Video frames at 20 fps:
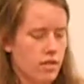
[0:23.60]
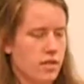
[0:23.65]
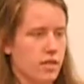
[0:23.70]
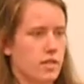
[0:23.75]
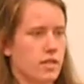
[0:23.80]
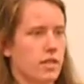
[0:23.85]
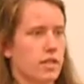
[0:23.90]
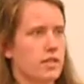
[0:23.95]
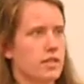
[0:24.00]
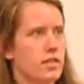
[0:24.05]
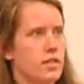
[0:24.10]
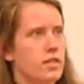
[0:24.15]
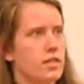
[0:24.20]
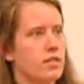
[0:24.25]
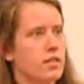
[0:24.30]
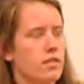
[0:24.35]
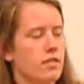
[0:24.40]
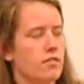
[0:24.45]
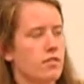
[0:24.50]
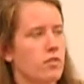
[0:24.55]
in the
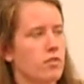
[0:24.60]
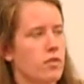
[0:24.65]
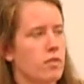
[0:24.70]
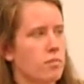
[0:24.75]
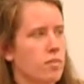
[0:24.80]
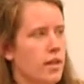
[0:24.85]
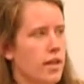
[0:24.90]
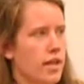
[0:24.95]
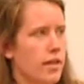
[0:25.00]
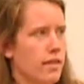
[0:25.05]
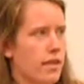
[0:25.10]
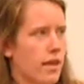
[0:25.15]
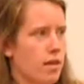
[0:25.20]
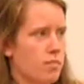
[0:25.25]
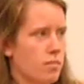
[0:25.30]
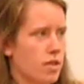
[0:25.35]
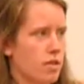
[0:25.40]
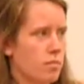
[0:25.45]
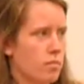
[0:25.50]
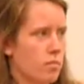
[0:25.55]
60s, if you would apply
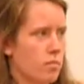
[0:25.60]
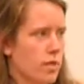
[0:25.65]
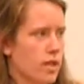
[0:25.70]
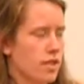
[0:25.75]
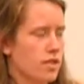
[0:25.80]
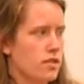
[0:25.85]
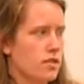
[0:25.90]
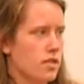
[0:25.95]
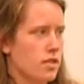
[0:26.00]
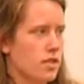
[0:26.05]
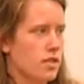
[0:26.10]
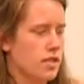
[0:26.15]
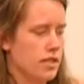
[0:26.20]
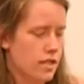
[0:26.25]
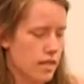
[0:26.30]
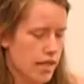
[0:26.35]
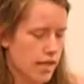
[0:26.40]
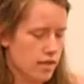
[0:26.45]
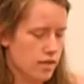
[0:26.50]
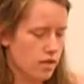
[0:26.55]
that minimum wage to
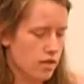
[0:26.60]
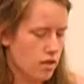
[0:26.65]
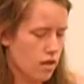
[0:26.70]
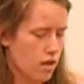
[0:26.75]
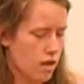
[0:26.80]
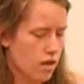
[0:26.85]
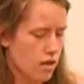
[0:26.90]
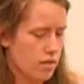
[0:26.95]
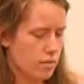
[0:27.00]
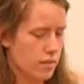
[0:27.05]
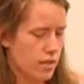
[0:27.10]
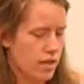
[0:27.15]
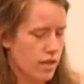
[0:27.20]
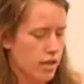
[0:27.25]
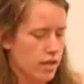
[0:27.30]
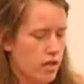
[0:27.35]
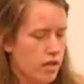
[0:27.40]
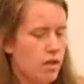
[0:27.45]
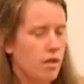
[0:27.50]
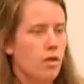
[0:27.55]
today's
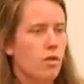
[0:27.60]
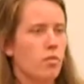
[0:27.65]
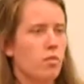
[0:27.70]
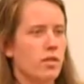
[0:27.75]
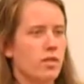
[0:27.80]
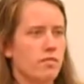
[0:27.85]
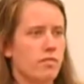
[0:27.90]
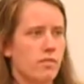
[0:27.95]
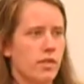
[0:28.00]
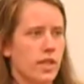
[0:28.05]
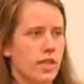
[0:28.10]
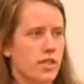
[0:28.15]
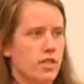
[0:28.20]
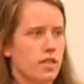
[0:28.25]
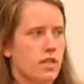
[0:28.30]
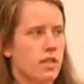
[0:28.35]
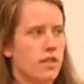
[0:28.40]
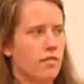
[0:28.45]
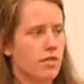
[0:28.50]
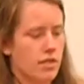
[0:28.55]
economy with
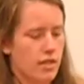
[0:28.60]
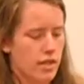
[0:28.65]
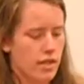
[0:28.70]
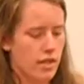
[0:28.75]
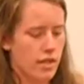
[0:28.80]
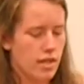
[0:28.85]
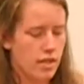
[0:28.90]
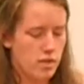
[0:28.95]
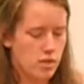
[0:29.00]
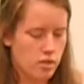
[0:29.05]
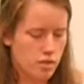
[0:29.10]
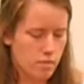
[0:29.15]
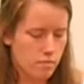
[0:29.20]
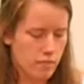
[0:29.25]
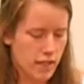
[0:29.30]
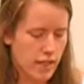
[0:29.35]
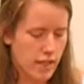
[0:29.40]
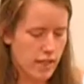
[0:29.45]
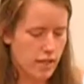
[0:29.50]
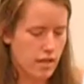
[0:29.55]
inflation and everything, it should
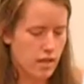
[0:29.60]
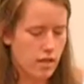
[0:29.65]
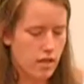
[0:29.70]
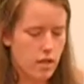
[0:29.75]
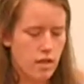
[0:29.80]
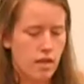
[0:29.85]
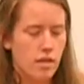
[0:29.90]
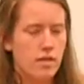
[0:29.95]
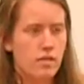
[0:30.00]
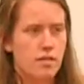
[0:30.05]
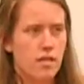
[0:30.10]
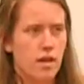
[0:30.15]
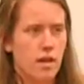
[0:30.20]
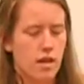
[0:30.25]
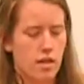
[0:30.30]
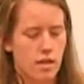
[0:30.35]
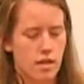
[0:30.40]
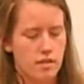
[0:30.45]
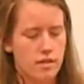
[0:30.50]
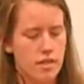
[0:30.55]
be
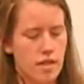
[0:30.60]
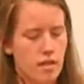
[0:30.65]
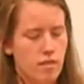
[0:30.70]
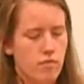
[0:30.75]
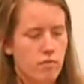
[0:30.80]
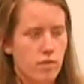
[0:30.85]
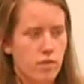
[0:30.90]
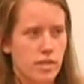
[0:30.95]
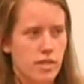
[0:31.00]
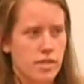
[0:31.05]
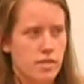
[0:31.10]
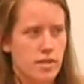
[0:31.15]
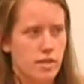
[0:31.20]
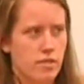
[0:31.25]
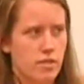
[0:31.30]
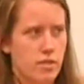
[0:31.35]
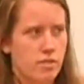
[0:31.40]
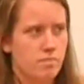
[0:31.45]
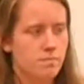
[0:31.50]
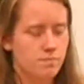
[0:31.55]

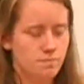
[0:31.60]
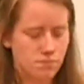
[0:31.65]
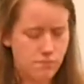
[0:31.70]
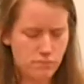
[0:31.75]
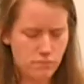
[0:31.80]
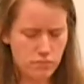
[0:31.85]
$10.47.